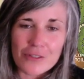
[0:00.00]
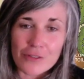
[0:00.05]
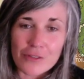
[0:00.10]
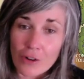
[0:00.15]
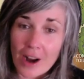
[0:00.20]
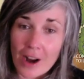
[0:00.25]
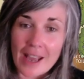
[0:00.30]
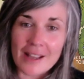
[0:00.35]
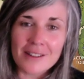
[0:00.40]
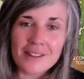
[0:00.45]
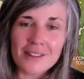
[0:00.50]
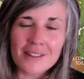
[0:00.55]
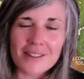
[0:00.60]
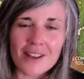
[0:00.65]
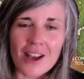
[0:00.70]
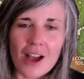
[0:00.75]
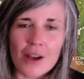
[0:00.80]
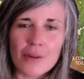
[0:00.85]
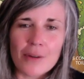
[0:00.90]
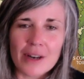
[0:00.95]
friends
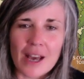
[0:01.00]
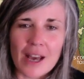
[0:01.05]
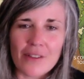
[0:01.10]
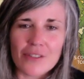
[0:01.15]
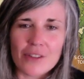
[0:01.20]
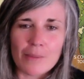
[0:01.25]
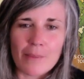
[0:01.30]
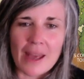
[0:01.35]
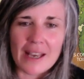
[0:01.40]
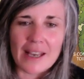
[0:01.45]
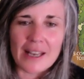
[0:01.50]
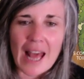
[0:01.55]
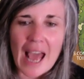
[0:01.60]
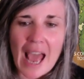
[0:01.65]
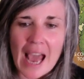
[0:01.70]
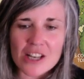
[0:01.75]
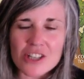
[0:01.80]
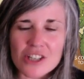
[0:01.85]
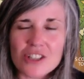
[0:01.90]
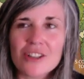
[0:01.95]
i would have to make an
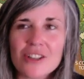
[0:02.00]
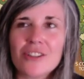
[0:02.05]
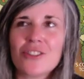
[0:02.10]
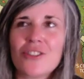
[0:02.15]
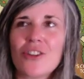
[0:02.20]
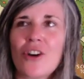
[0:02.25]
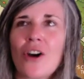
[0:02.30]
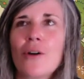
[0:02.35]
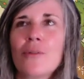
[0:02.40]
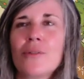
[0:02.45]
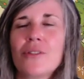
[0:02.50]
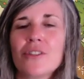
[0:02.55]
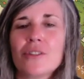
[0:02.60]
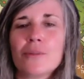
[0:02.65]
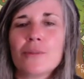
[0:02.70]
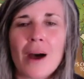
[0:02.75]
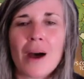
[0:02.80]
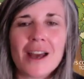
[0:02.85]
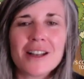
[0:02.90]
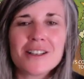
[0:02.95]
action so i was
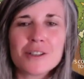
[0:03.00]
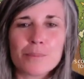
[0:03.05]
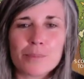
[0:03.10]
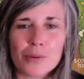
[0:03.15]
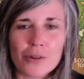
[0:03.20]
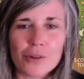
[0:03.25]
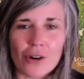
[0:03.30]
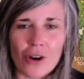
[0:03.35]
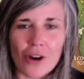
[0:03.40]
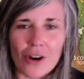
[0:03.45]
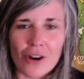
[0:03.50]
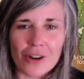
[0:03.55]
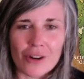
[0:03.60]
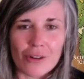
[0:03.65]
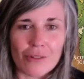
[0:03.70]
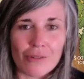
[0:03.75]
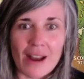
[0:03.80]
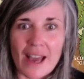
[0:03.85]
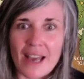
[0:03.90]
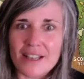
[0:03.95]
inspired to put on
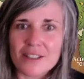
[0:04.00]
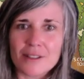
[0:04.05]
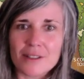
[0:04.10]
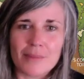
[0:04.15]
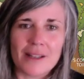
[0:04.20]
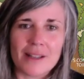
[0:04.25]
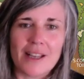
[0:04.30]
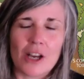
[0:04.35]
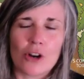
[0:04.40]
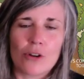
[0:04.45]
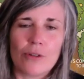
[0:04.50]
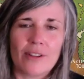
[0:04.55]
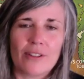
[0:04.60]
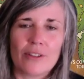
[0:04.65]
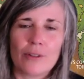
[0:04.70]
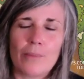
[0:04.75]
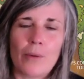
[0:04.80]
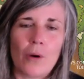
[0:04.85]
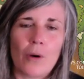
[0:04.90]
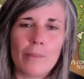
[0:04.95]
randomly a
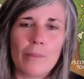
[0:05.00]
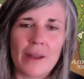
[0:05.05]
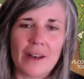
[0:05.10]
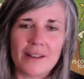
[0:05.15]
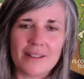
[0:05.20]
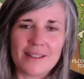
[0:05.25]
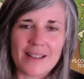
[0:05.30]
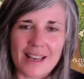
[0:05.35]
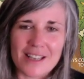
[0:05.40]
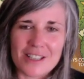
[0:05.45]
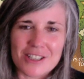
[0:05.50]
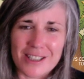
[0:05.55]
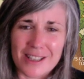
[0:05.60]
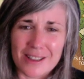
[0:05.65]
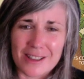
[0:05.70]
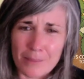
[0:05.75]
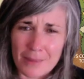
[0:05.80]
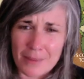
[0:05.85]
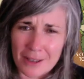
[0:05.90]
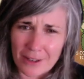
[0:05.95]
crystal ball meditation
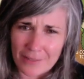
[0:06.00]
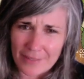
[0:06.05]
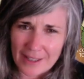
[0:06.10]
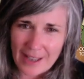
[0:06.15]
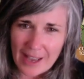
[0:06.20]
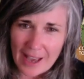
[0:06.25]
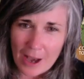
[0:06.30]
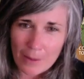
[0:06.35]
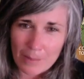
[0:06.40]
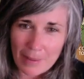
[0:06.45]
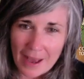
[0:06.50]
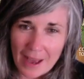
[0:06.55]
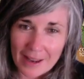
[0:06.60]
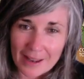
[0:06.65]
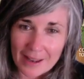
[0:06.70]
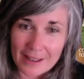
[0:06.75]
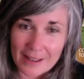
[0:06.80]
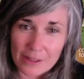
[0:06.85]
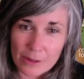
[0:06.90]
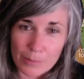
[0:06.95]
in the middle of the
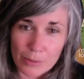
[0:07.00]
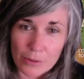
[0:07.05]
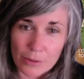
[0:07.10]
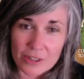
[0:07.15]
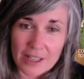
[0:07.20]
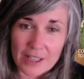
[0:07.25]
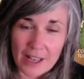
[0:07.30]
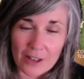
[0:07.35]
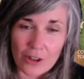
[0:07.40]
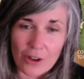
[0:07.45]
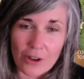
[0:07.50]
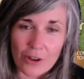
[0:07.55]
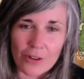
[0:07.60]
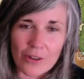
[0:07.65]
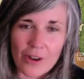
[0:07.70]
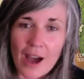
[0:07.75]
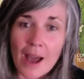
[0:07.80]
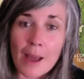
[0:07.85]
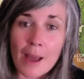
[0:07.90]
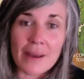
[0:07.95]
outback in the bush hello
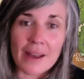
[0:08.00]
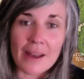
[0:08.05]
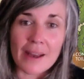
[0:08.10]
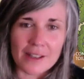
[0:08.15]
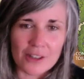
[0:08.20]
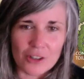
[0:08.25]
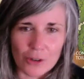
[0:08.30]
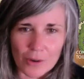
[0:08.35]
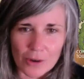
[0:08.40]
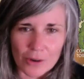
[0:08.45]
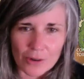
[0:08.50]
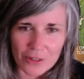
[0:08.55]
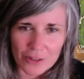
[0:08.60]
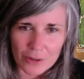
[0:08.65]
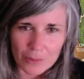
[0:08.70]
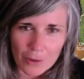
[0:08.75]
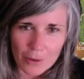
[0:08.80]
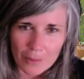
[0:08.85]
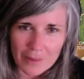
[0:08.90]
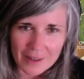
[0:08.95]
i barely knew what
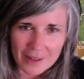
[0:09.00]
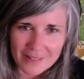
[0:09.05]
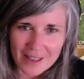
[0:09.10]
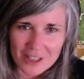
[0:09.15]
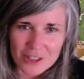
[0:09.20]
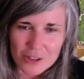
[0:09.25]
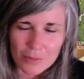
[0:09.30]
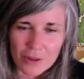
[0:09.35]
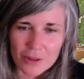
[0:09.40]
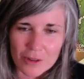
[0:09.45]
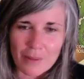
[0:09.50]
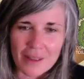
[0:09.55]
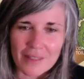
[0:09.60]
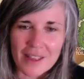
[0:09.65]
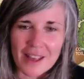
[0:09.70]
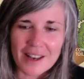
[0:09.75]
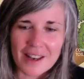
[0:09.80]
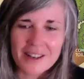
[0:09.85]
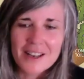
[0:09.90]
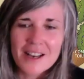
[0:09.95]
crystal ball meditation was back
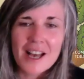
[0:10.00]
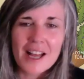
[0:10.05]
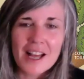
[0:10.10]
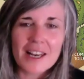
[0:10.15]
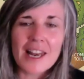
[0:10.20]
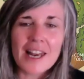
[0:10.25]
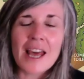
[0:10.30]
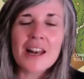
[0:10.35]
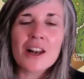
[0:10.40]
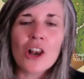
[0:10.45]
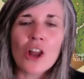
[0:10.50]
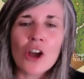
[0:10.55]
then let